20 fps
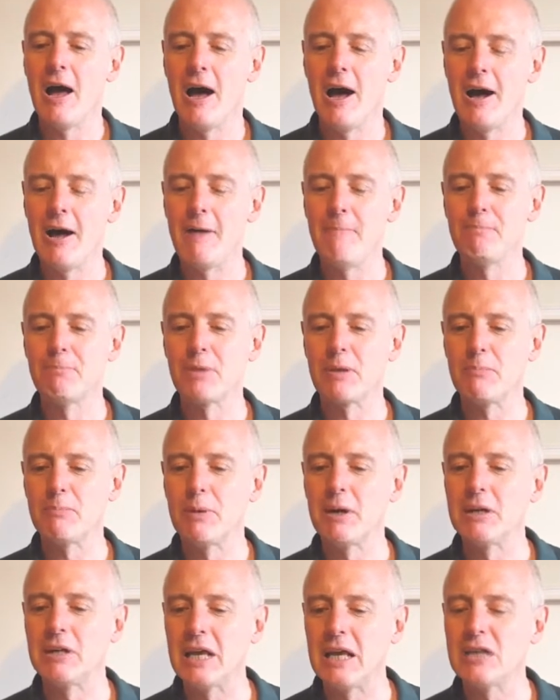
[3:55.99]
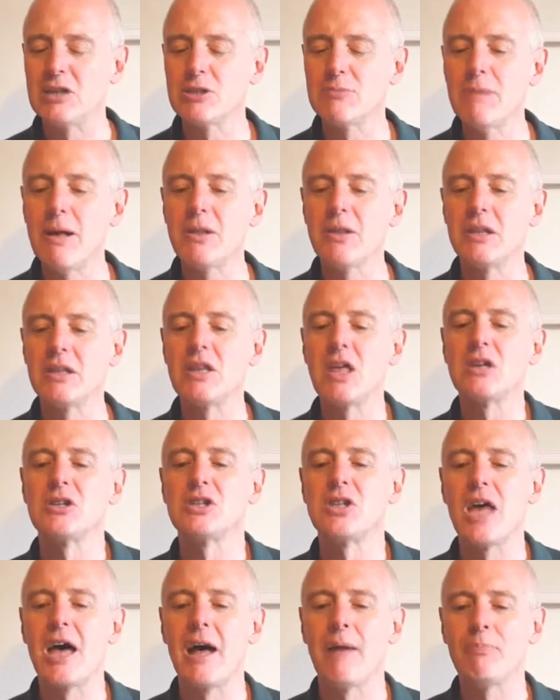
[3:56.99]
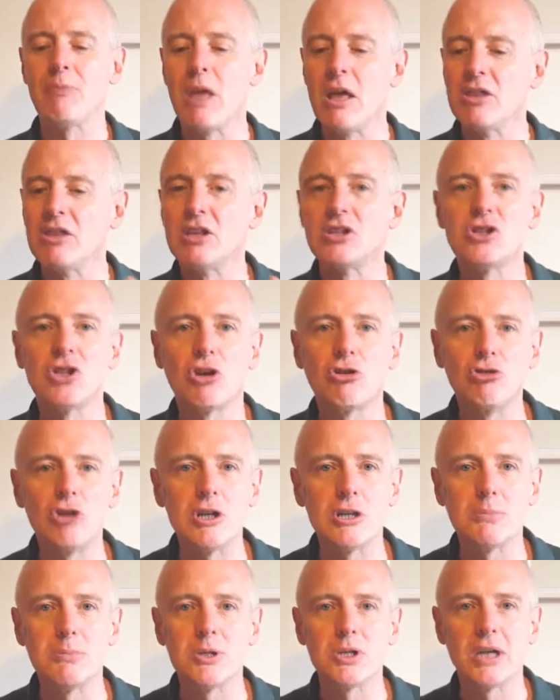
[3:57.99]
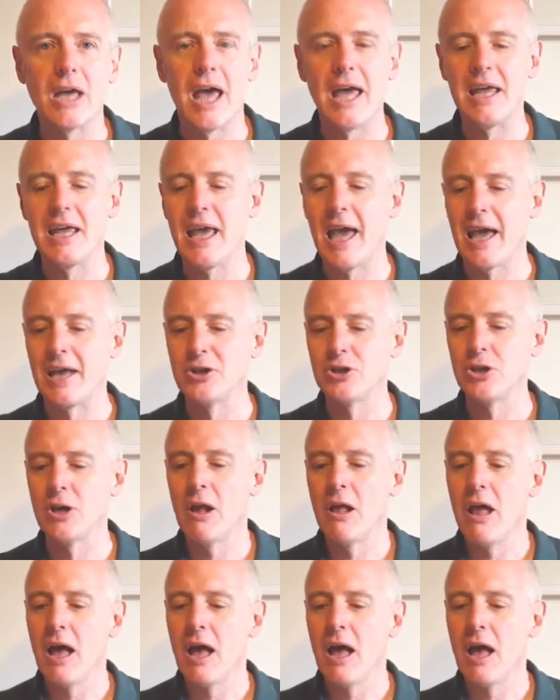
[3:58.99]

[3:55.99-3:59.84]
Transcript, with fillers: Um, but it smelled there's that. There's the Christmas cake edge,